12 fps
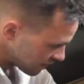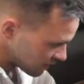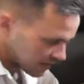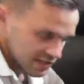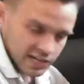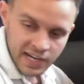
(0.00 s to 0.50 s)

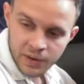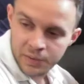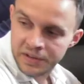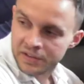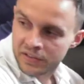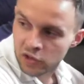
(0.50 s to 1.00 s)
that's
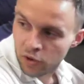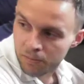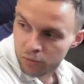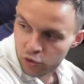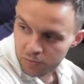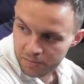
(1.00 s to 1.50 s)
allowing the
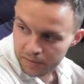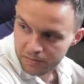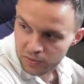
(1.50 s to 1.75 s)
onboard pump